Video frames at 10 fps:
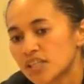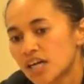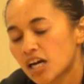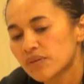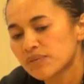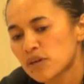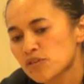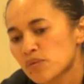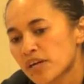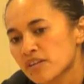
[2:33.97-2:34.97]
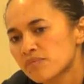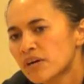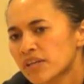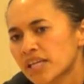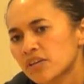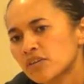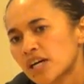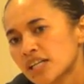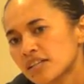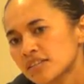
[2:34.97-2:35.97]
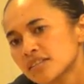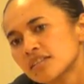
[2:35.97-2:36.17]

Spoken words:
I'm also a part of the Mauna Kea Ohana,